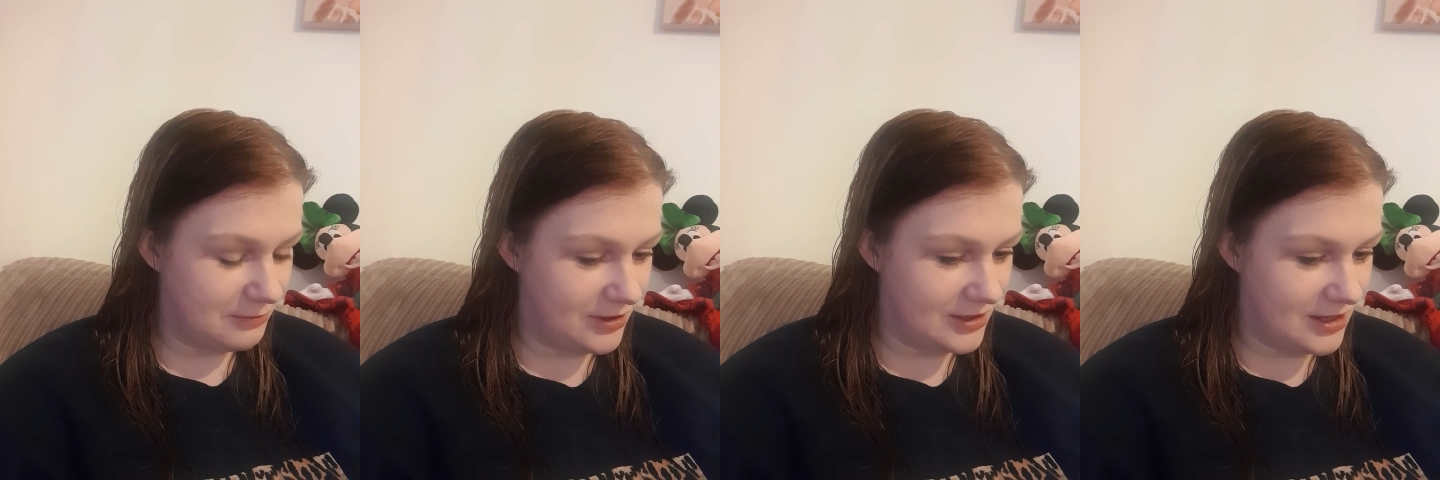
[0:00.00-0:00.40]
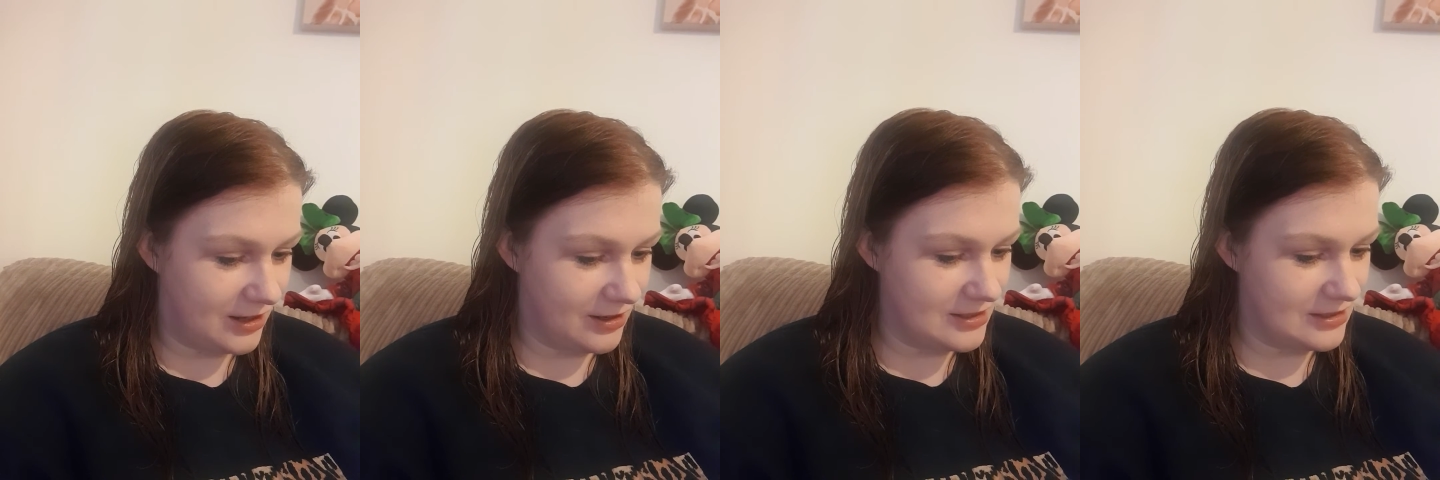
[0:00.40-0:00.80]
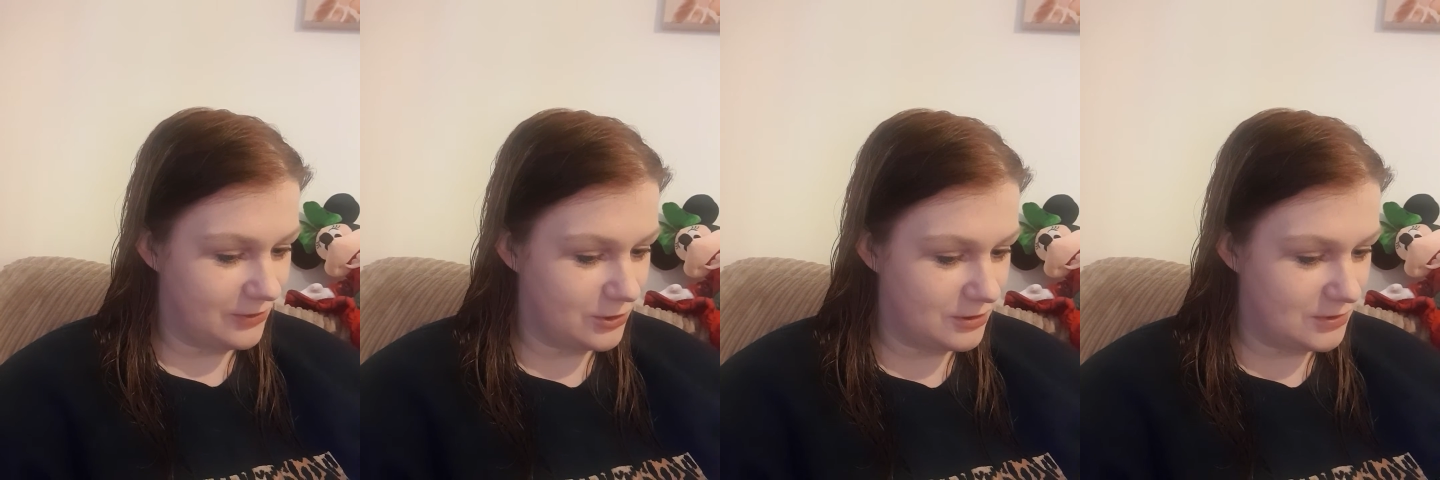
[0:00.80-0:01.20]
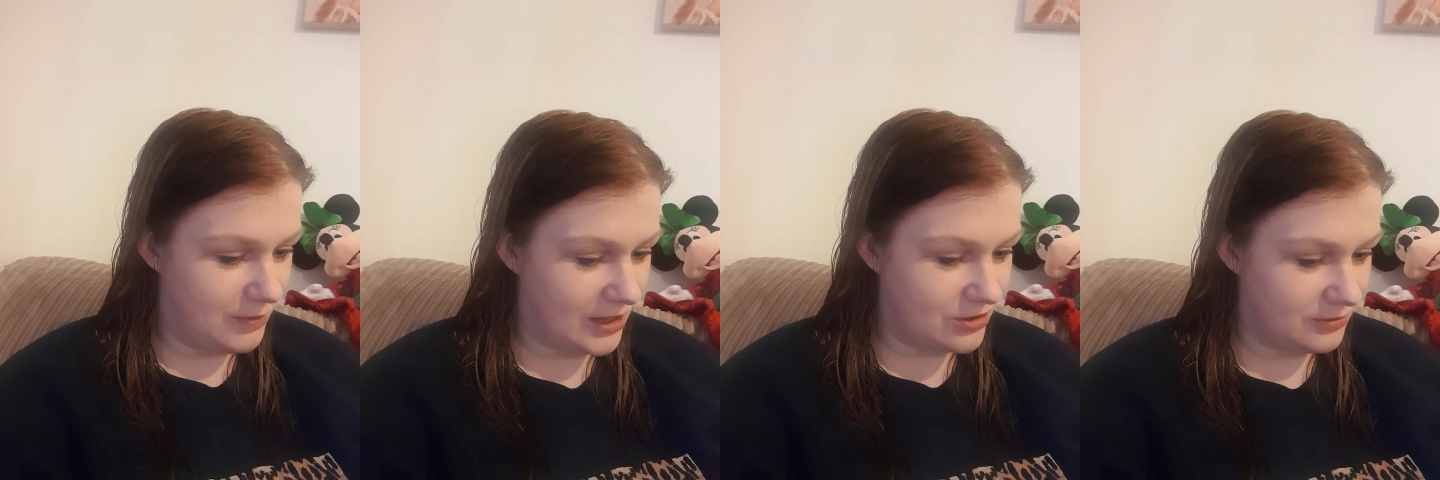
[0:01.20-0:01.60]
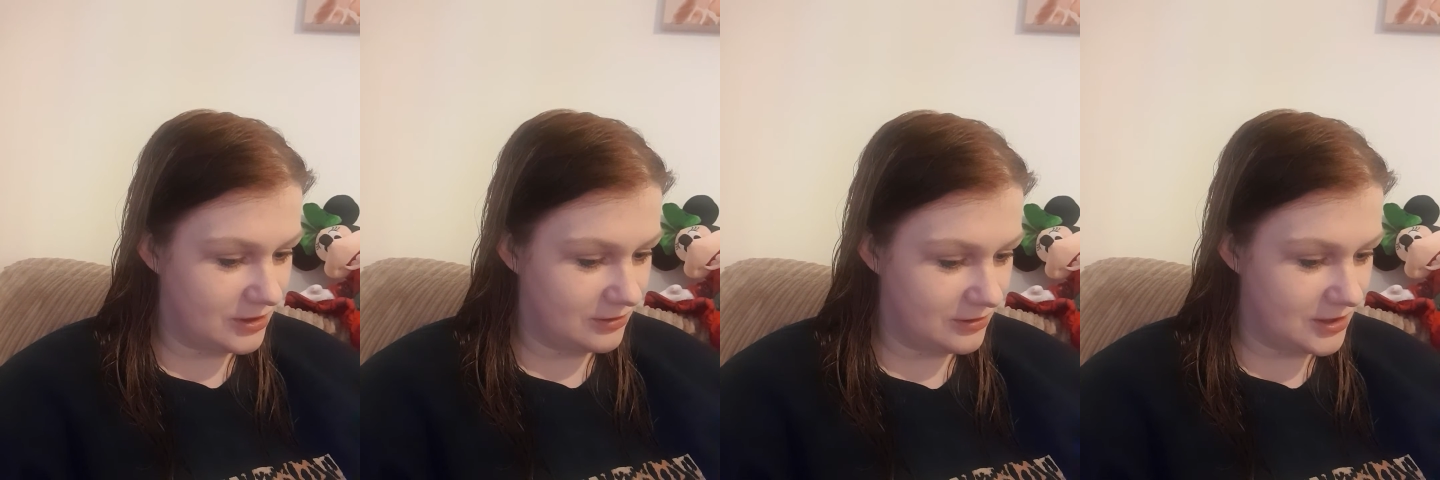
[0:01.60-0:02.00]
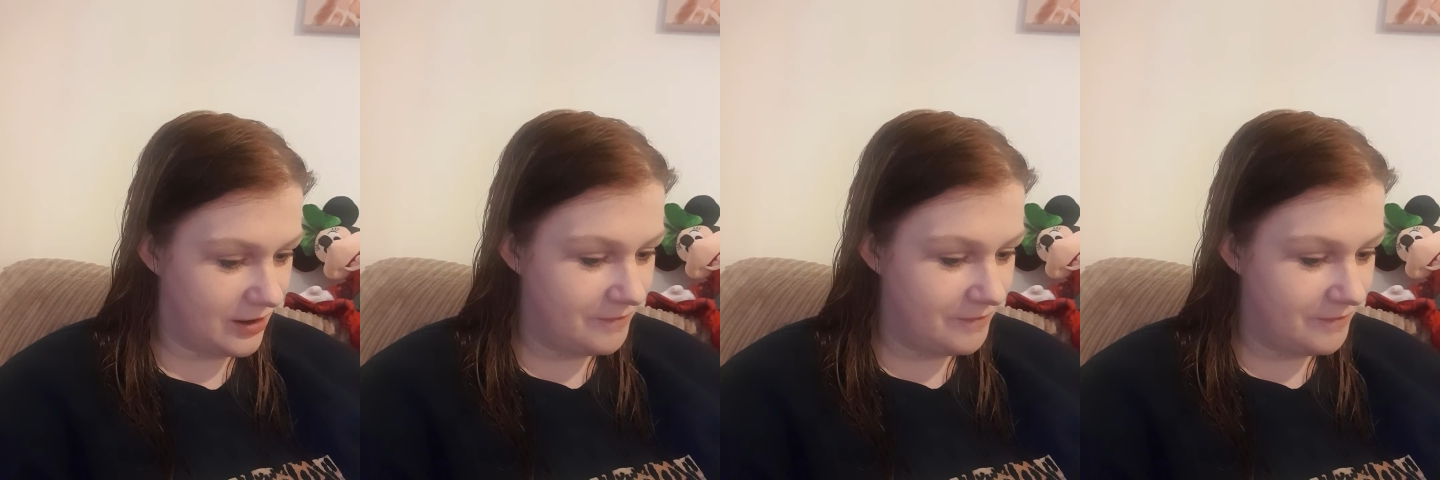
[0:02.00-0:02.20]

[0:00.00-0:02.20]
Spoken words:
with the diagnosis of autism spectrum disorder.